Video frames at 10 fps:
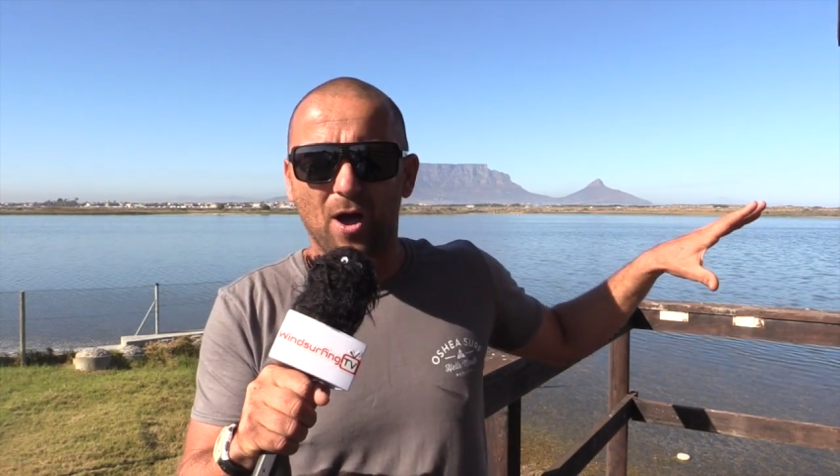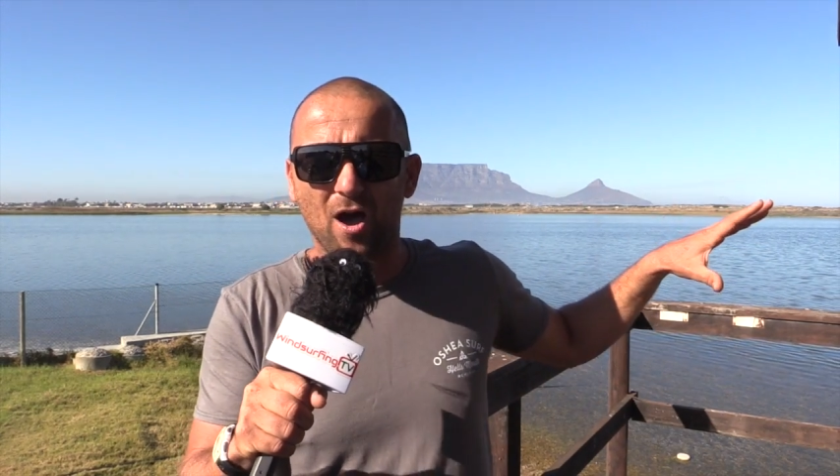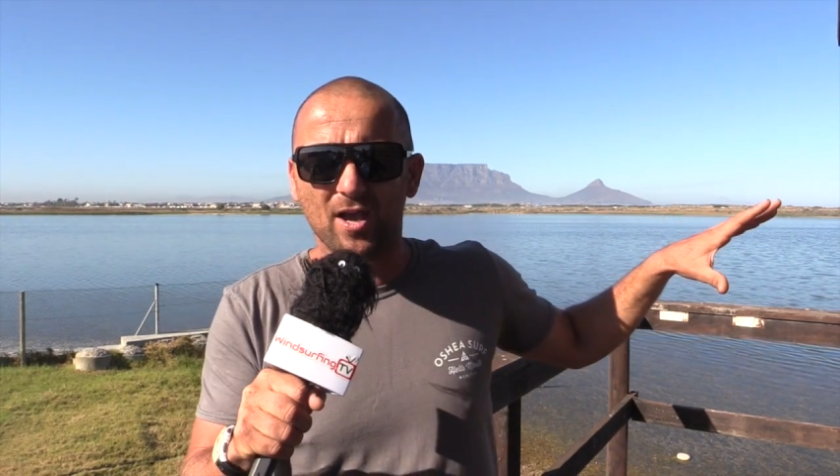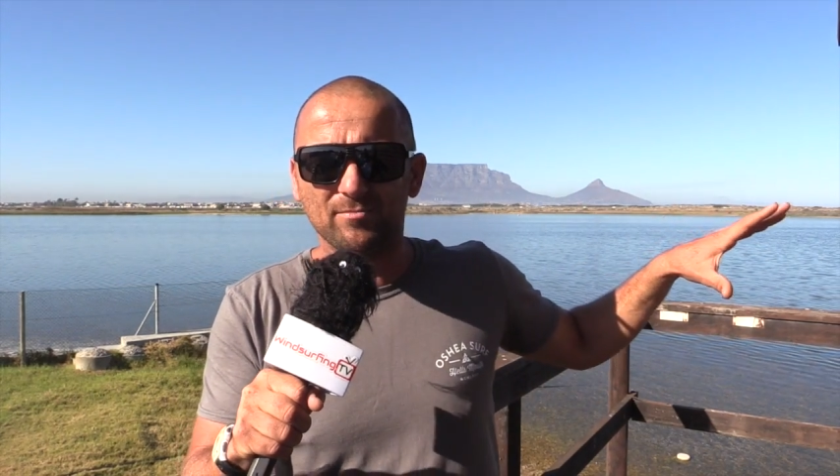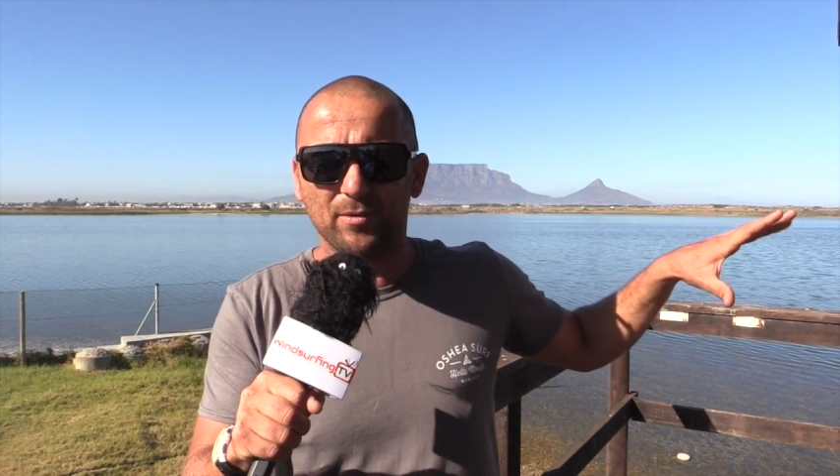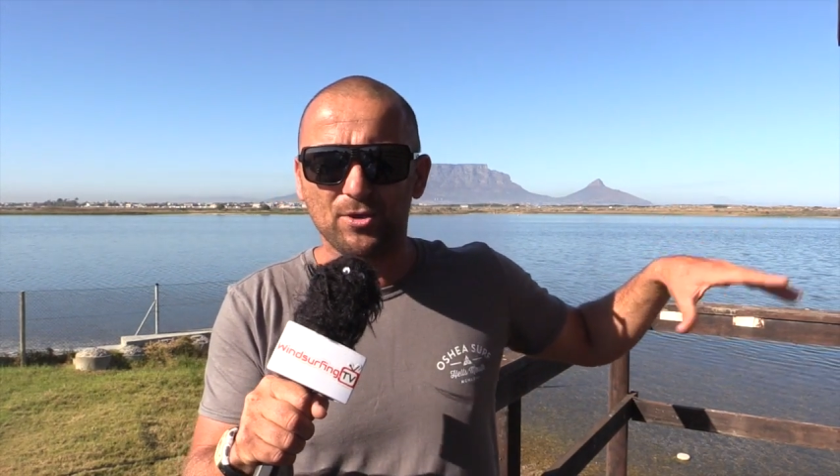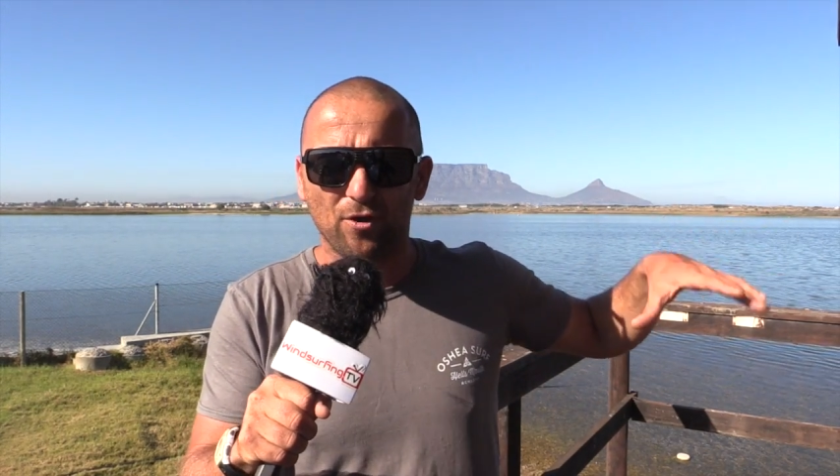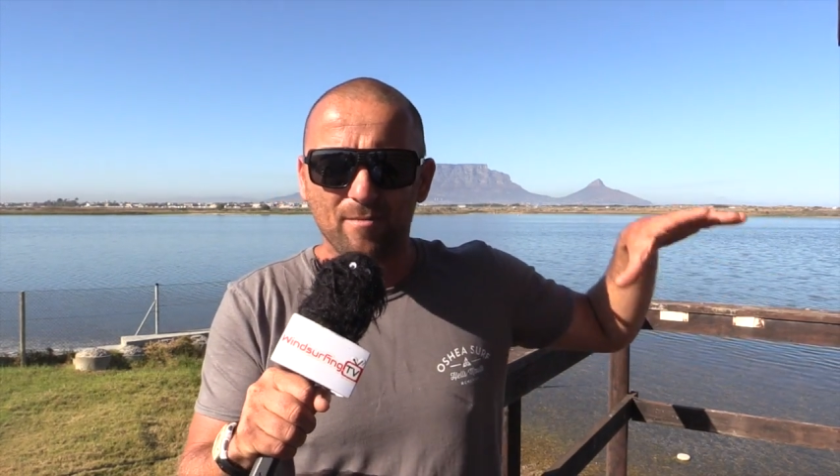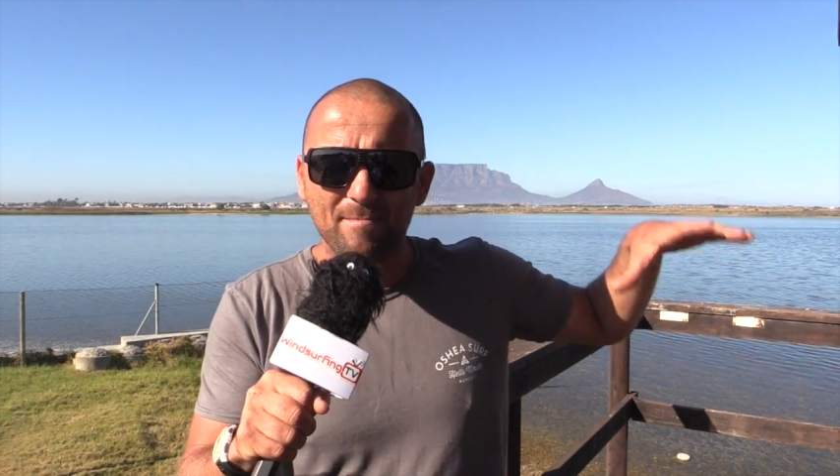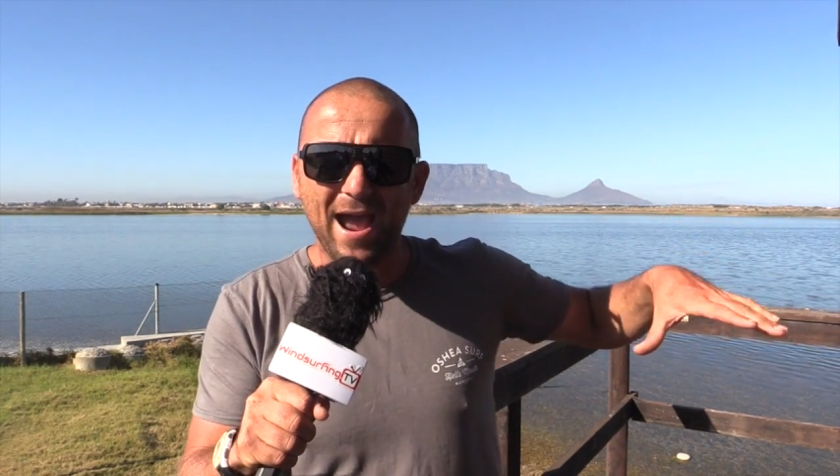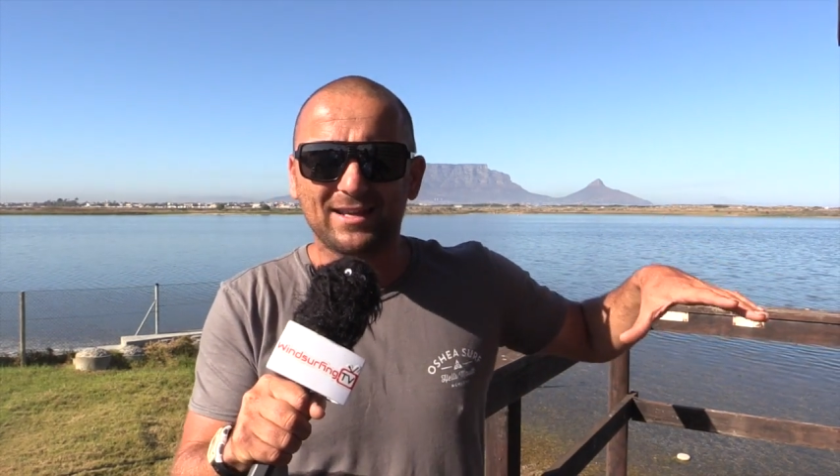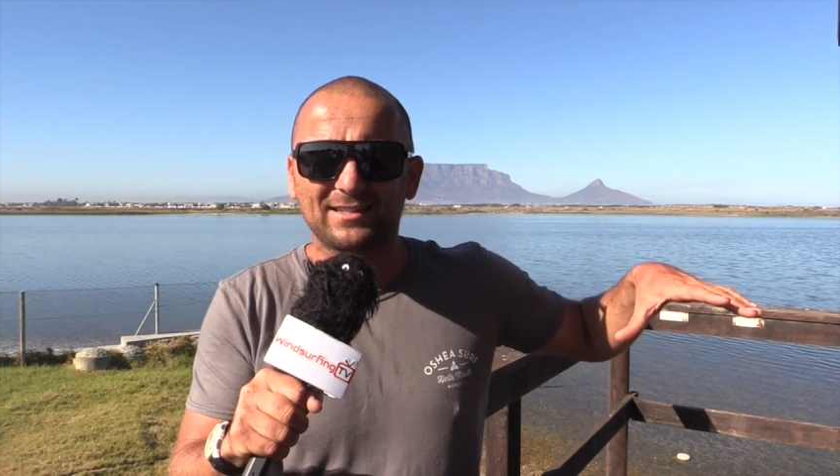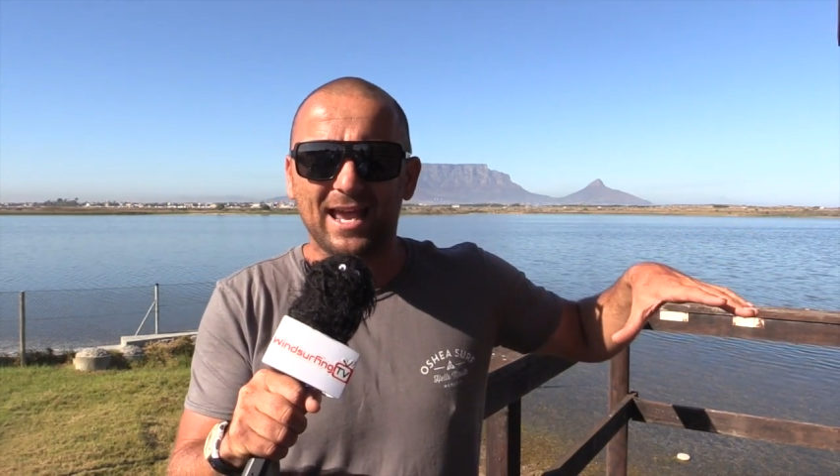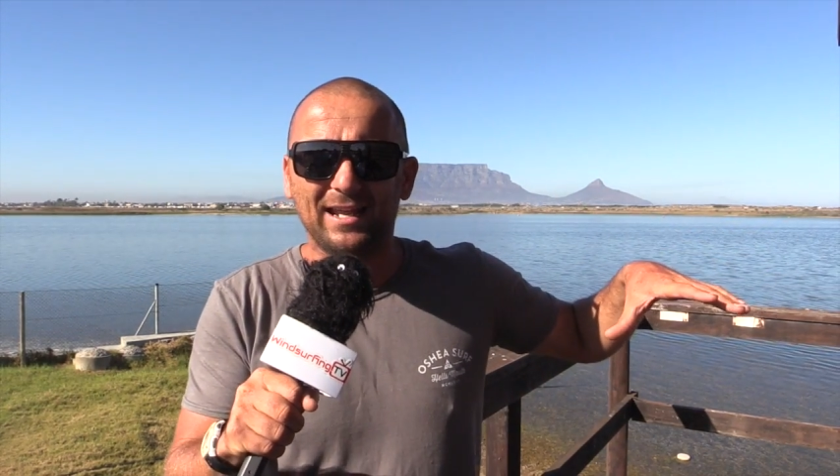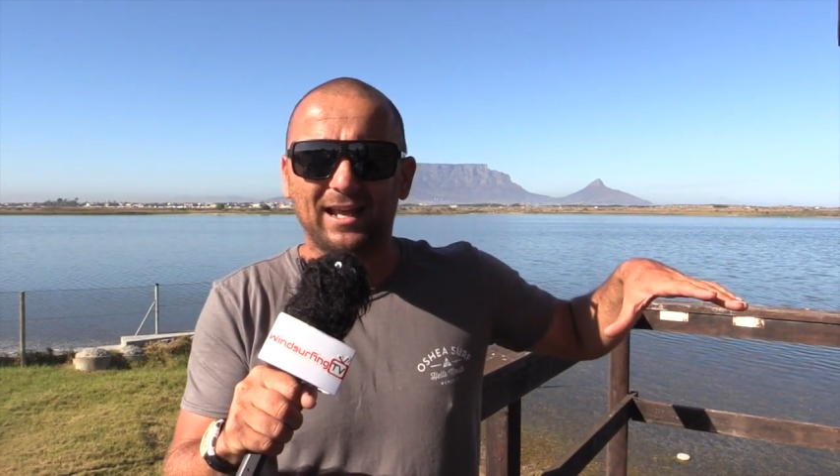behind me. We've got the Marc
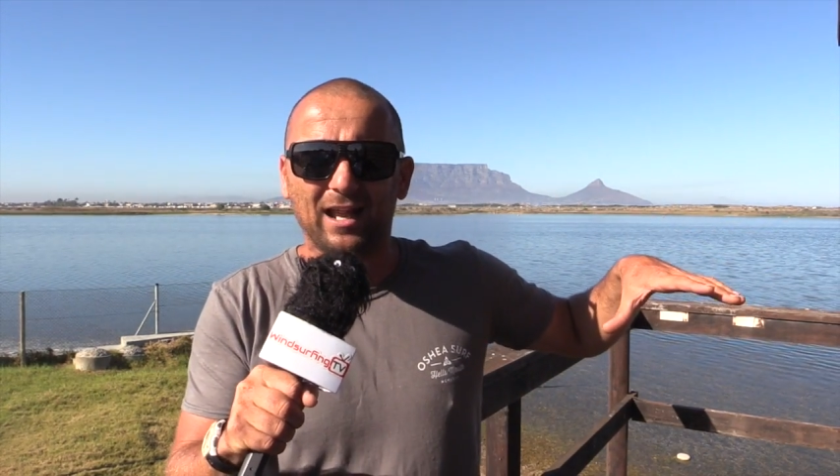Sailing